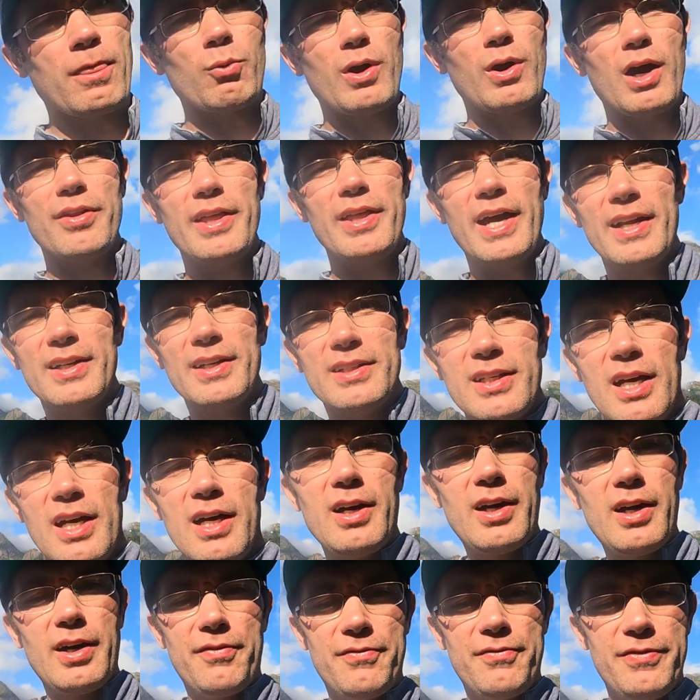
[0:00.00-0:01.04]
While that
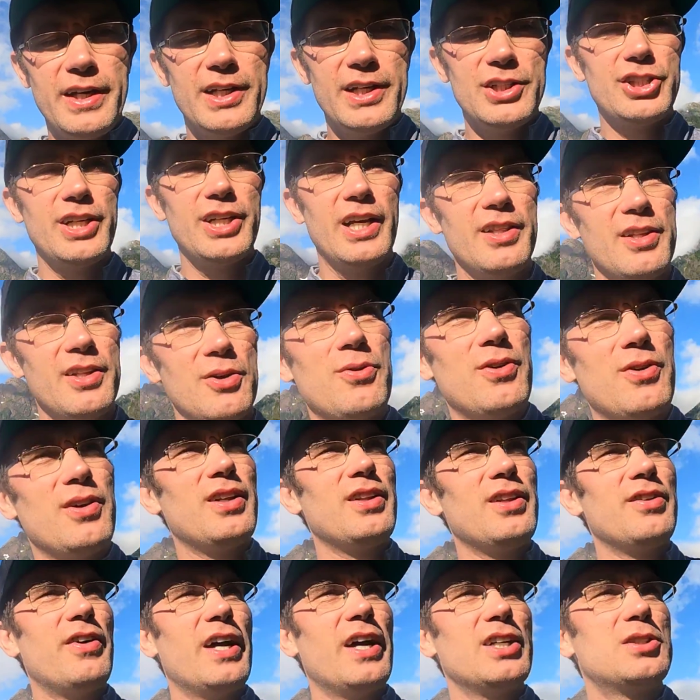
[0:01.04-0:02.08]
fish and
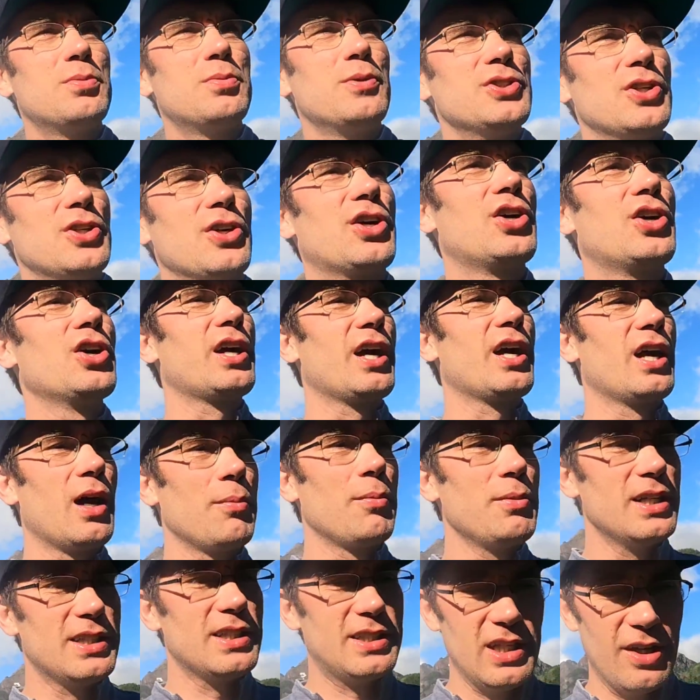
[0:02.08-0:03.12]
the vegetables are cooking, I'm
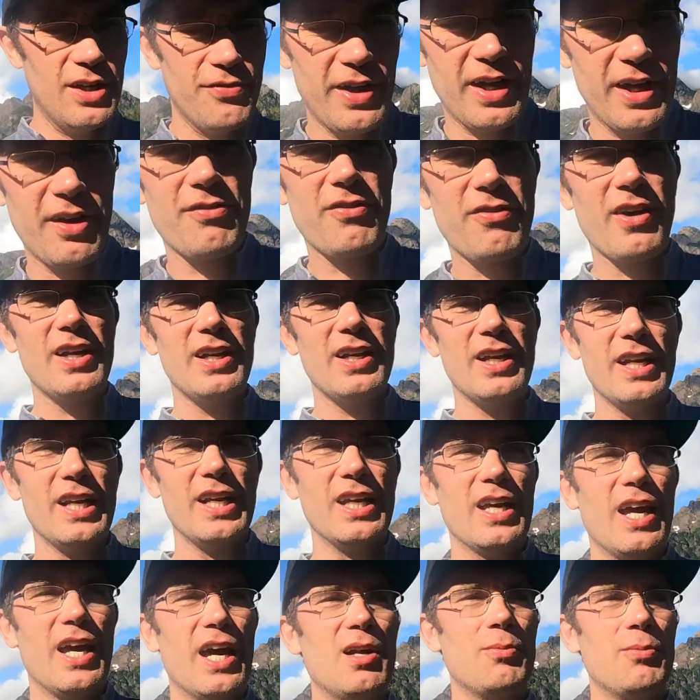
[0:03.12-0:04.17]
gonna see if I can find
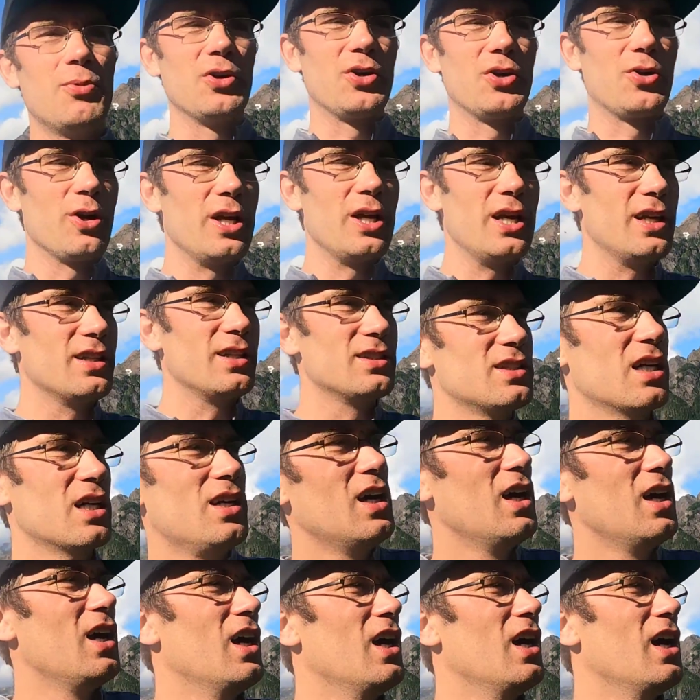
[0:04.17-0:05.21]
any edible greens.
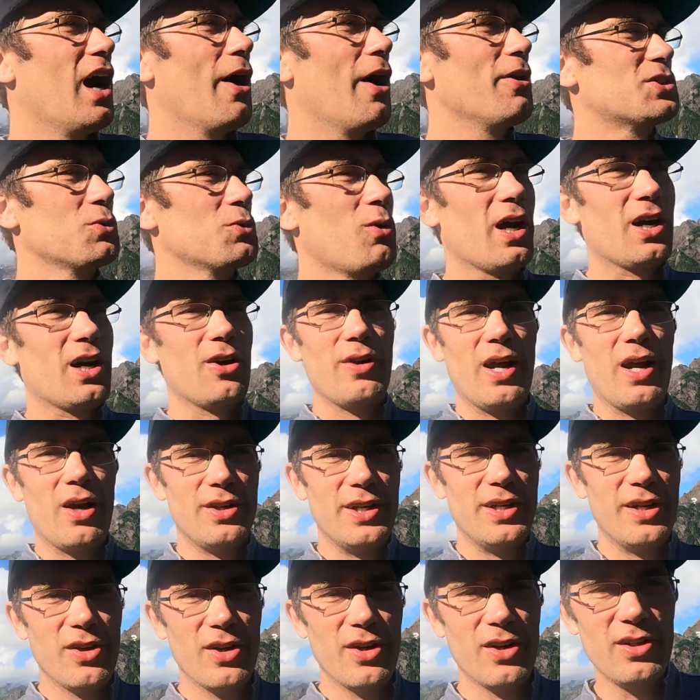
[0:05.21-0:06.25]
I was walking
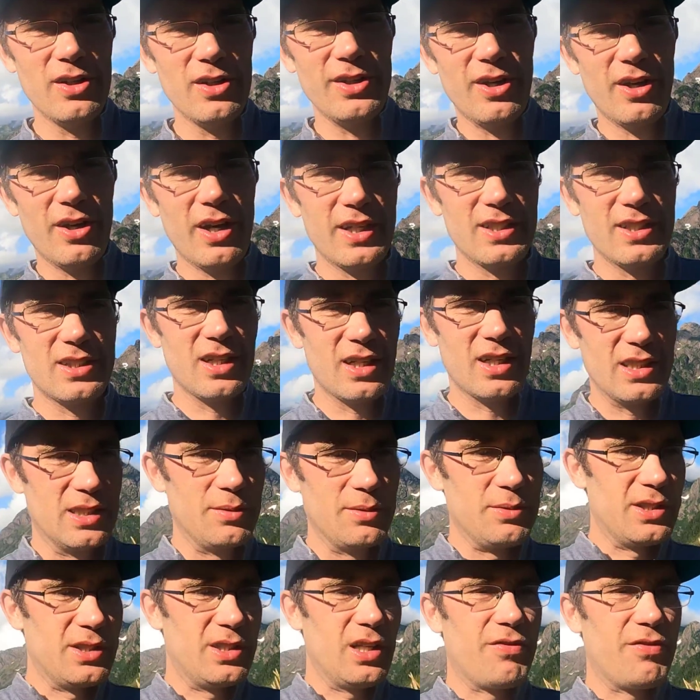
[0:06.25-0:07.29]
around here earlier and I saw
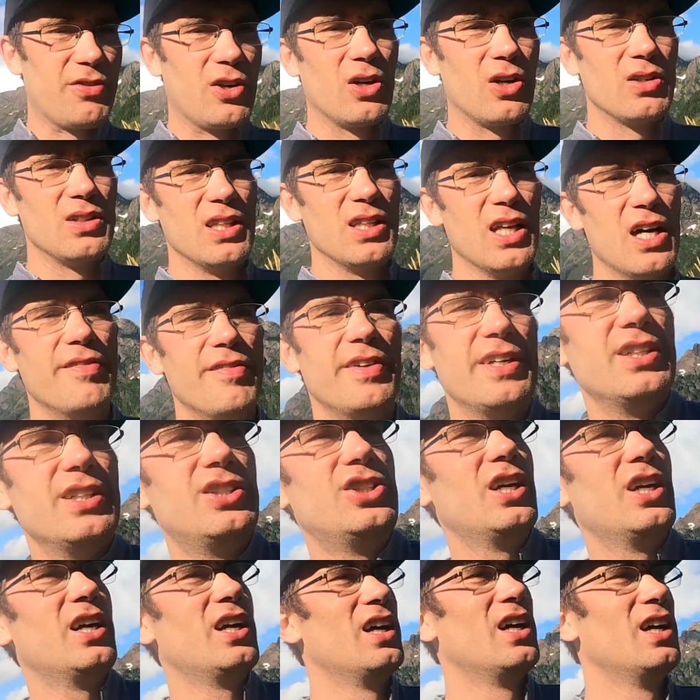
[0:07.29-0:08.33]
some stuff called
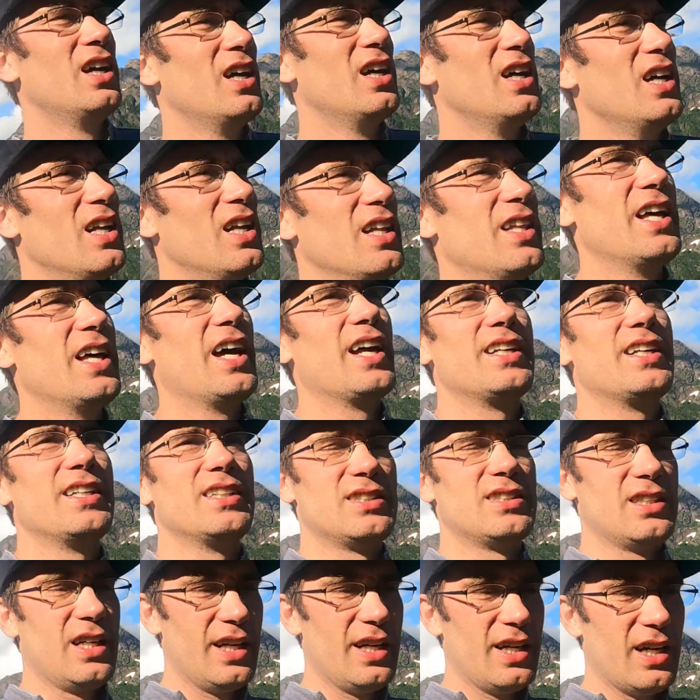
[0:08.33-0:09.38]
lovage that
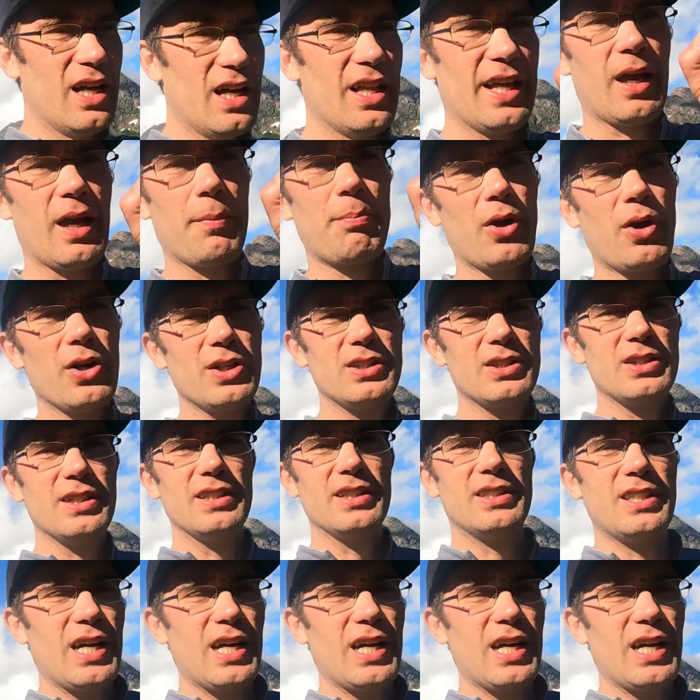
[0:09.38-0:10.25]
is a like a parsley